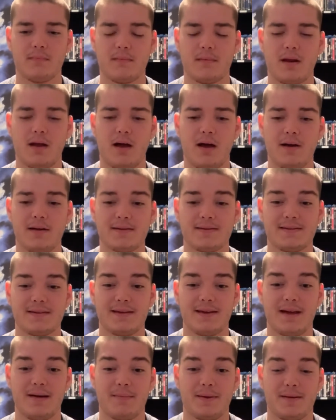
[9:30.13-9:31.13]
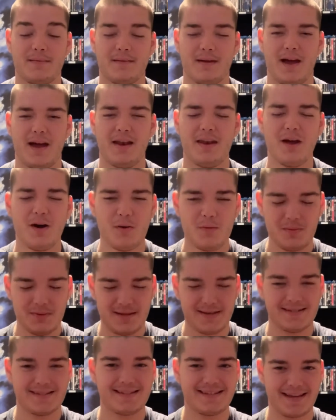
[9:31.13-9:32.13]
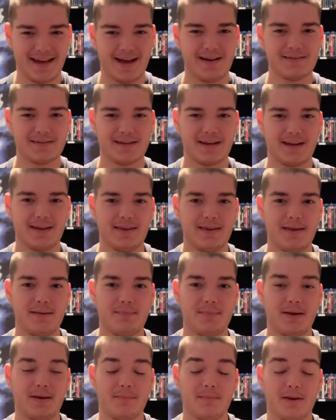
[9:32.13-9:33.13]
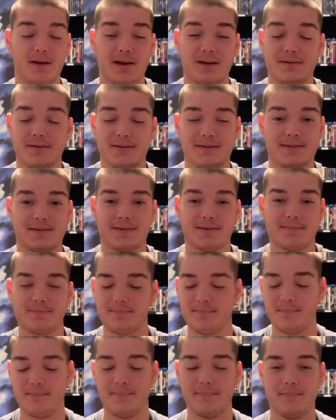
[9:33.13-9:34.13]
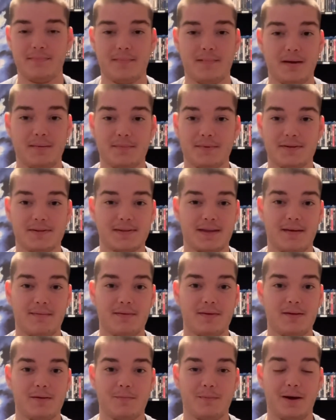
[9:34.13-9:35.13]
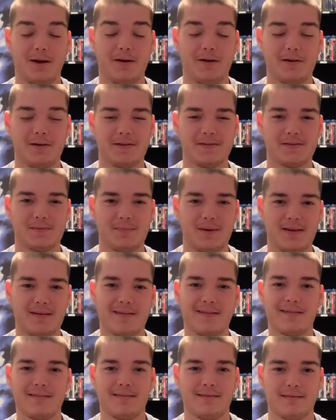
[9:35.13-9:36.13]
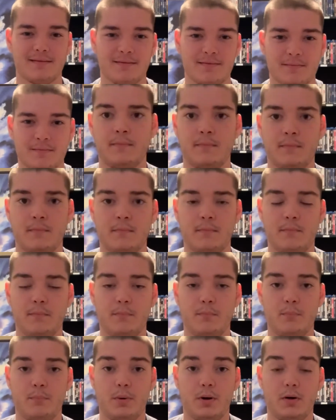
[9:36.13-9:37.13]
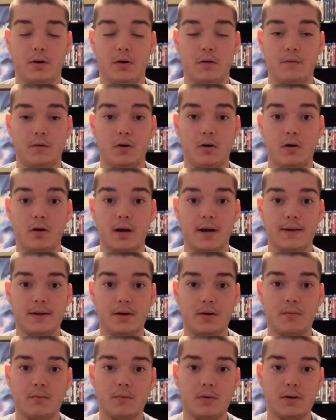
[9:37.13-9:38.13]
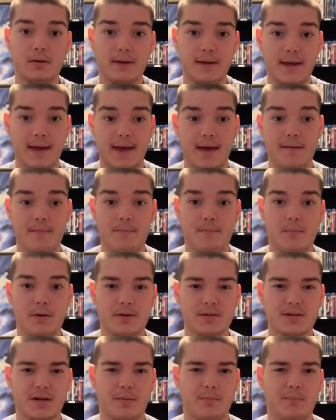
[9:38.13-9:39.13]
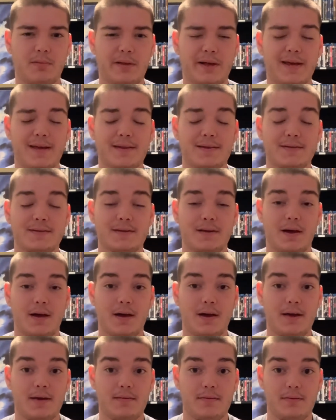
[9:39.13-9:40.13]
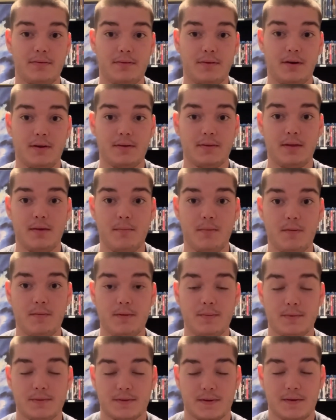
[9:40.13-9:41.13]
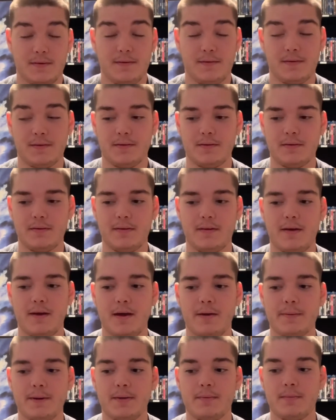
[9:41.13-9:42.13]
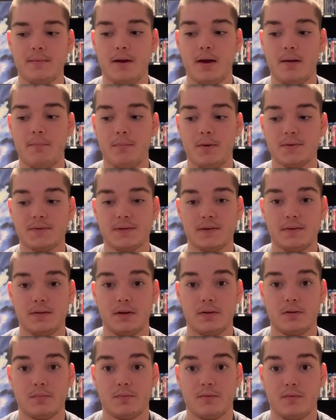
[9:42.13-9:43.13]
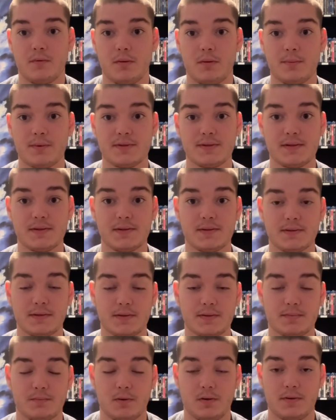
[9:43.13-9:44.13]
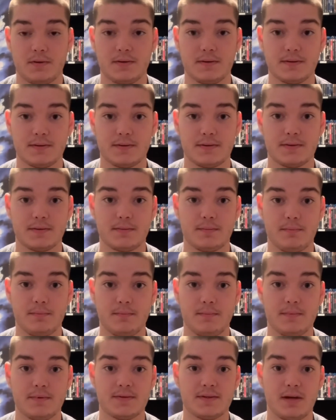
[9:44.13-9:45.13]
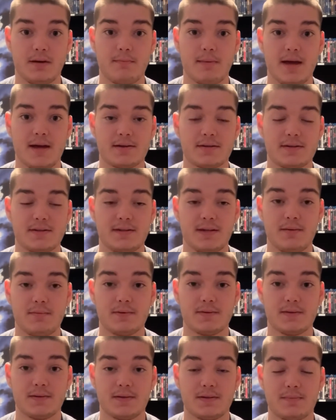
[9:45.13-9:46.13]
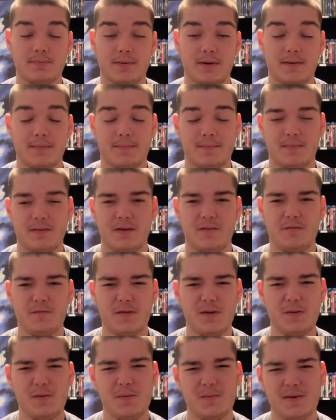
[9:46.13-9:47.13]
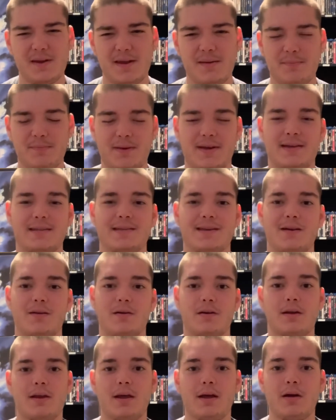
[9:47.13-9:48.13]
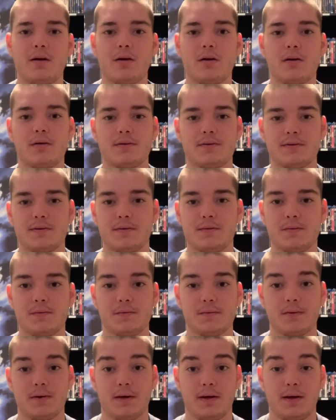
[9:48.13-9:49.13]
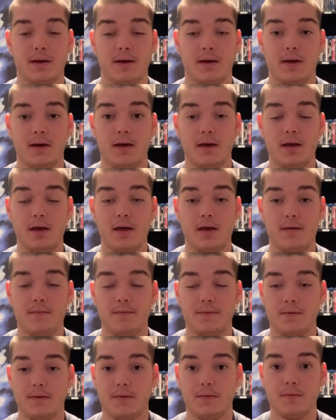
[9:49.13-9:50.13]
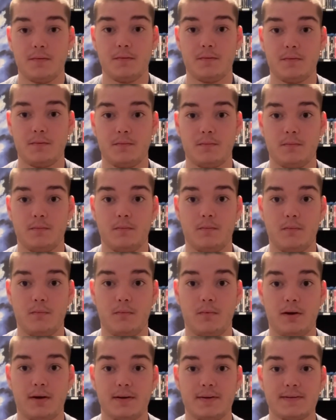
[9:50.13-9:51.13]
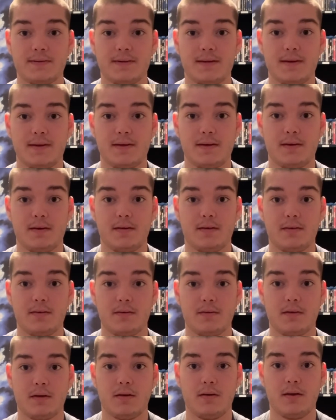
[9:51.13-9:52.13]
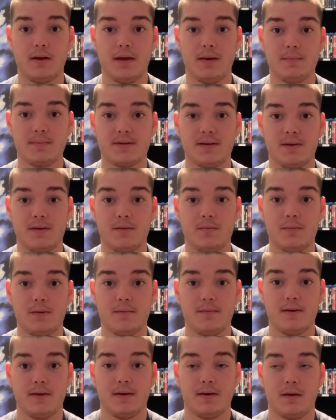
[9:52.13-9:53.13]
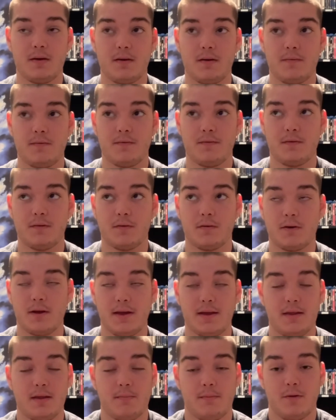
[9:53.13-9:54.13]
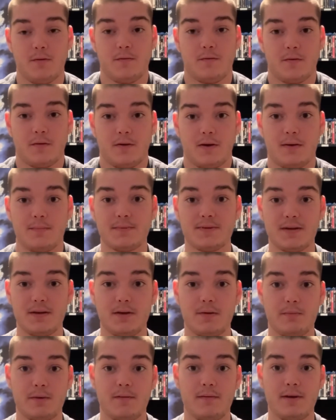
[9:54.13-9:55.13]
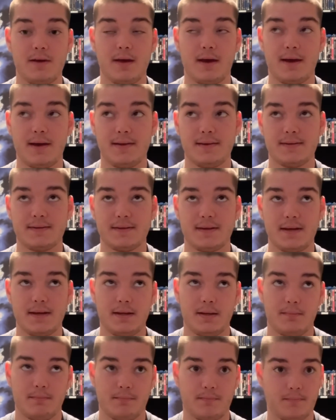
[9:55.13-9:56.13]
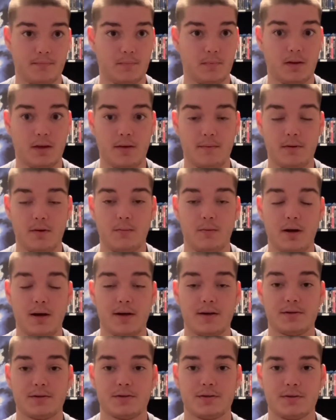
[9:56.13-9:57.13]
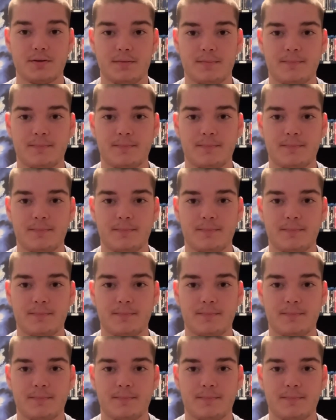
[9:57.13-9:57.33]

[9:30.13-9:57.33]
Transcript: honestly, I mean, I know this sounds like a nitpick, but I'm just giving you my honest opinion. But overall, I don't really have much complaints. I thought the movie was good. I mean, I mostly love the performances as well as some action sequences, but a few nitpicks here and there. So, if you want to see a good MCU movie, if you're in the mood for an MCU movie, I'd say give it a watch.